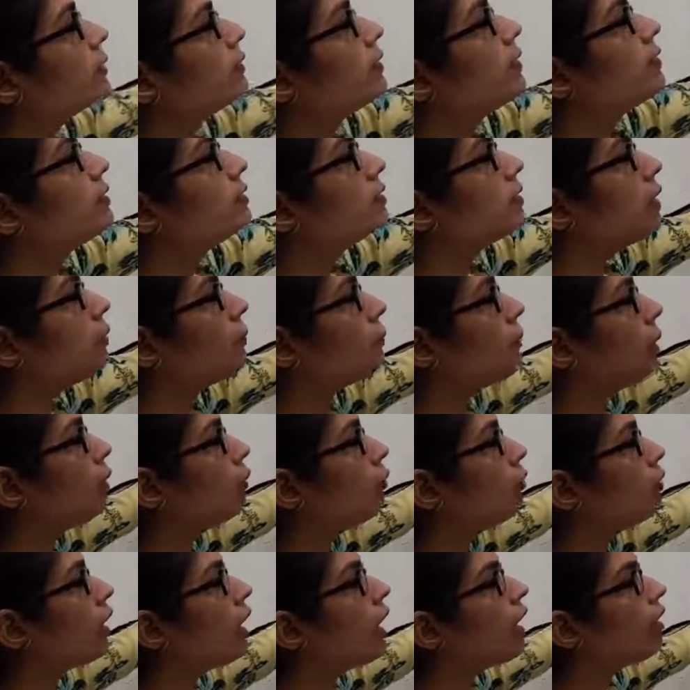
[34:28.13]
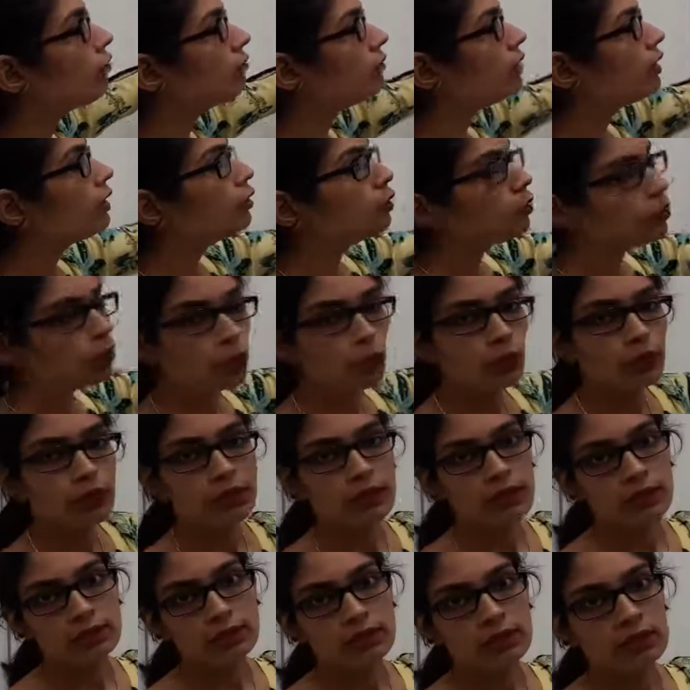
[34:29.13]
this amount after 2
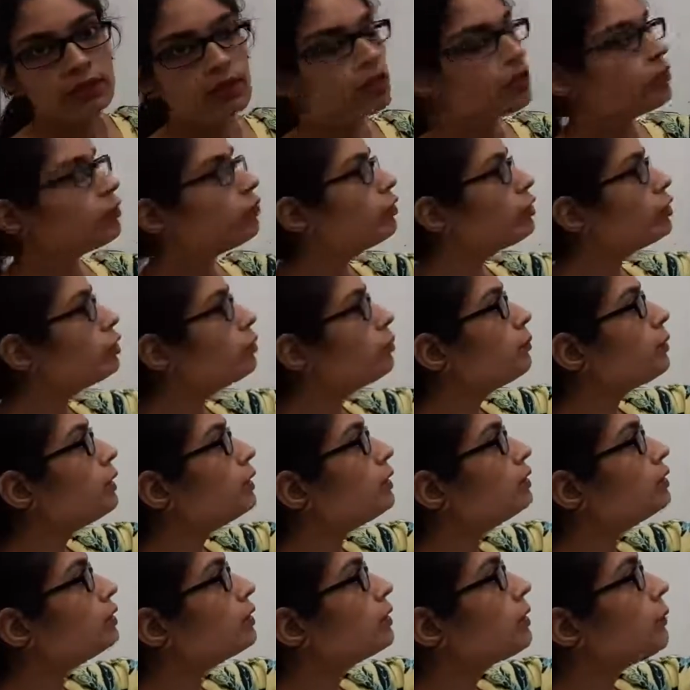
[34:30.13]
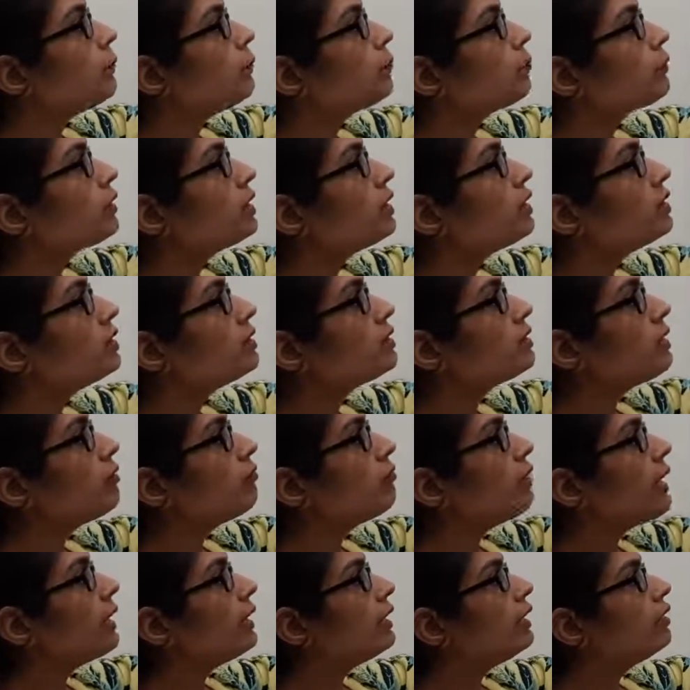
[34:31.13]
years, which means this is the
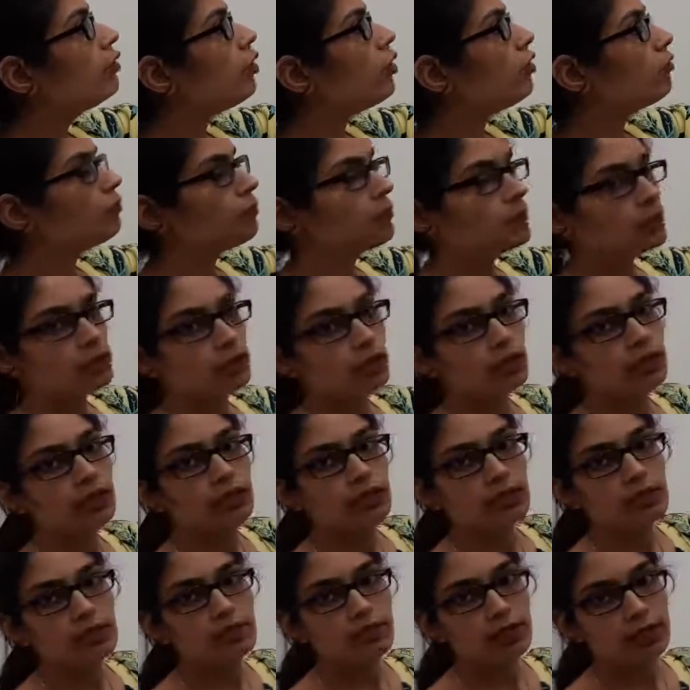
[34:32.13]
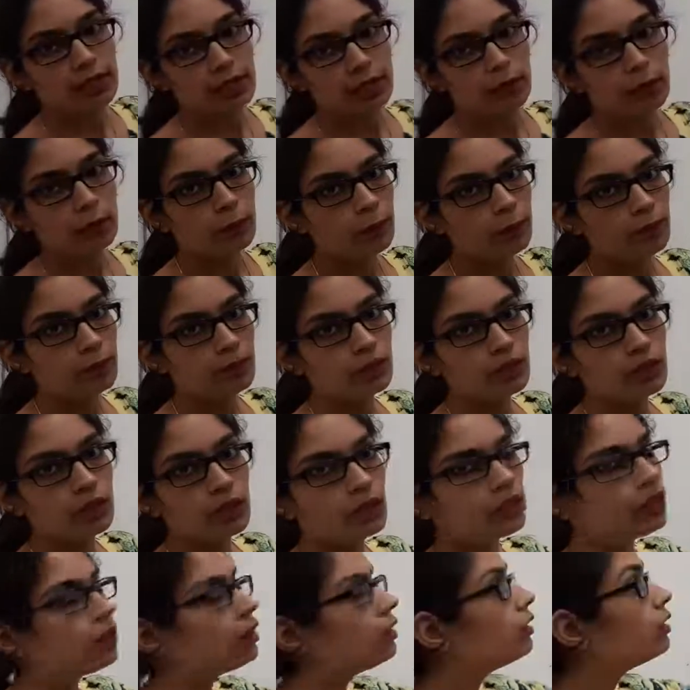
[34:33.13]
value of maturity value.
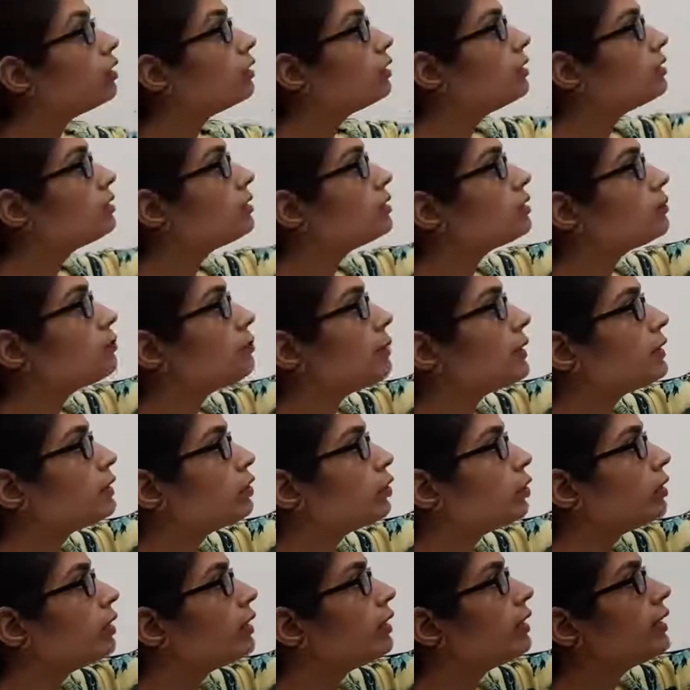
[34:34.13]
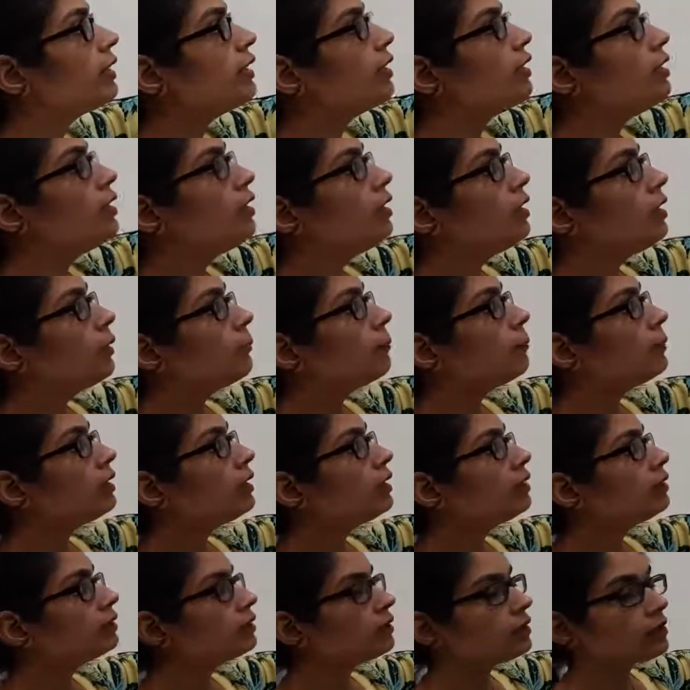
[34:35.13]
This is maturity
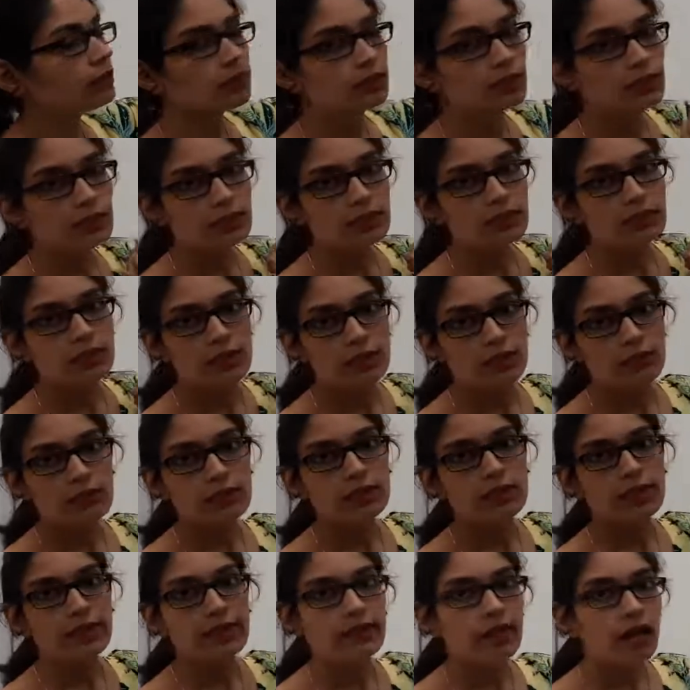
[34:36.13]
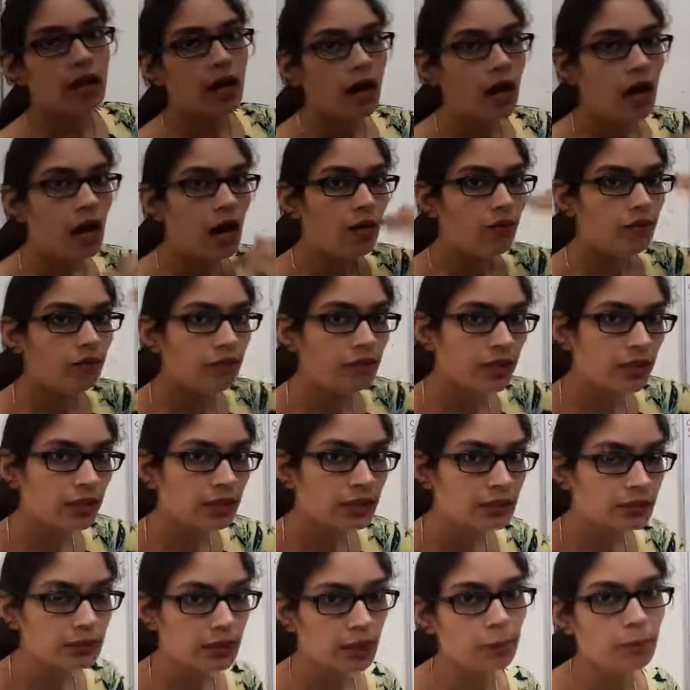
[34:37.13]
because this he will get after
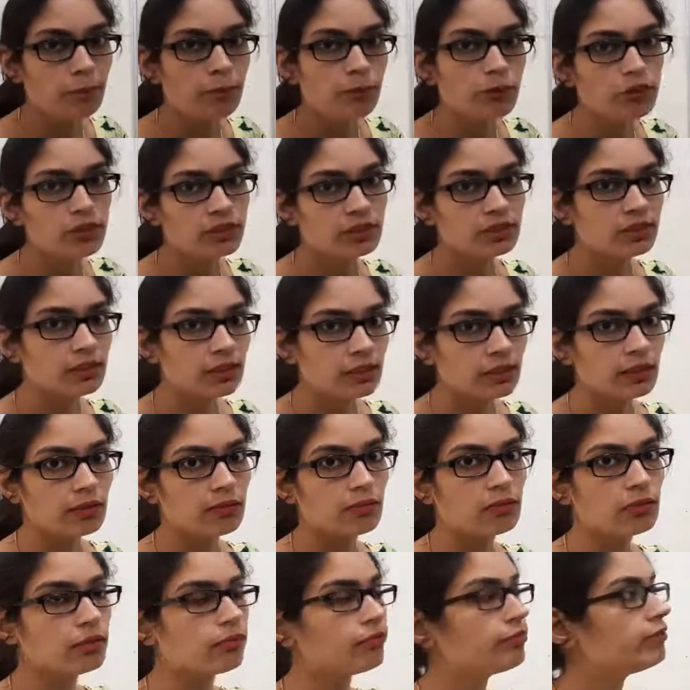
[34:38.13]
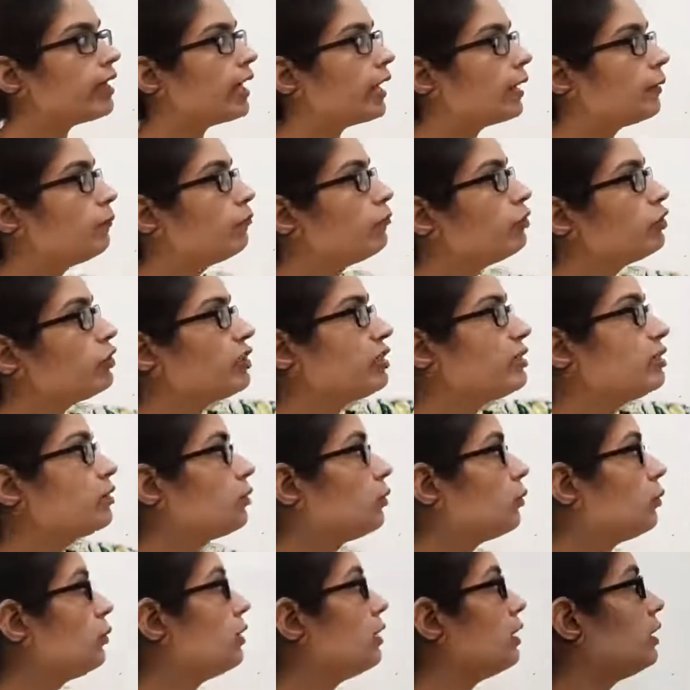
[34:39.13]
some fixed interval of time, which is
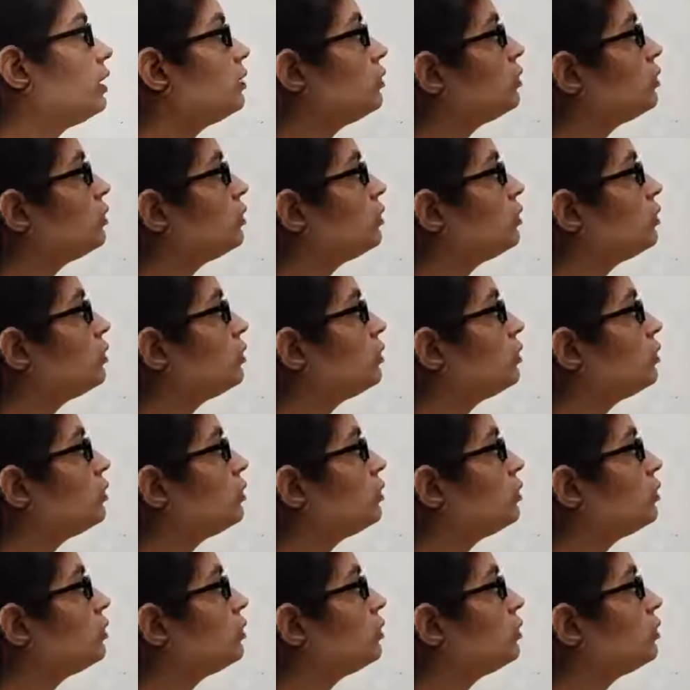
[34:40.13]
2 years.